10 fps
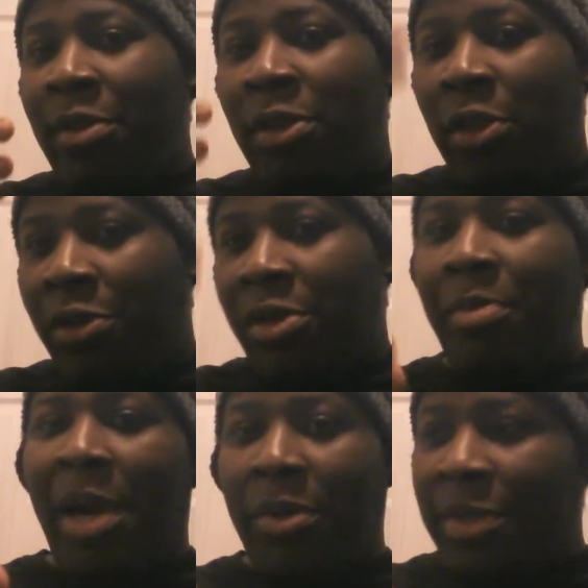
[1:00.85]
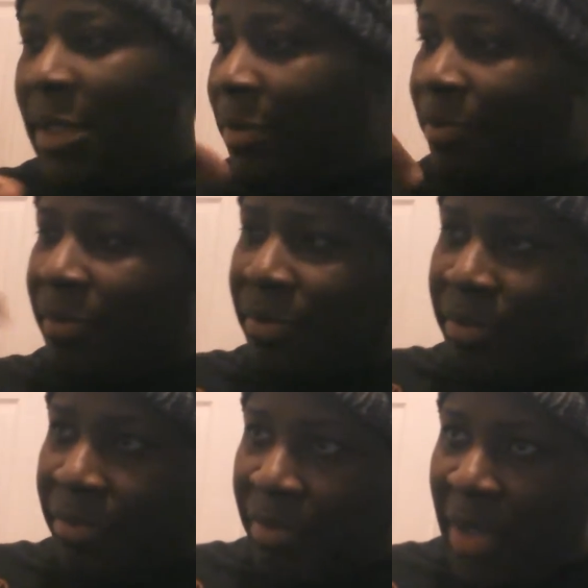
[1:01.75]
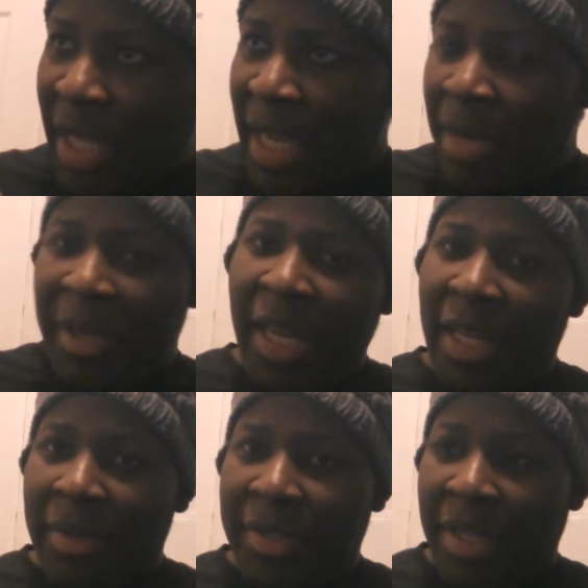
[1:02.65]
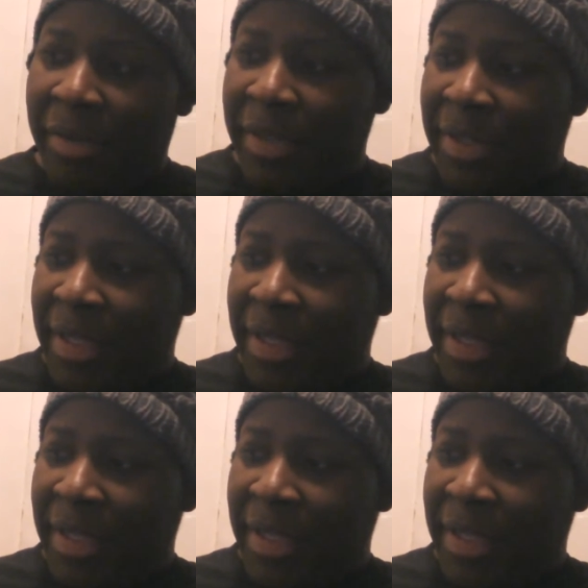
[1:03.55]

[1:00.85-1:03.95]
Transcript: learned about in the beginning of the series.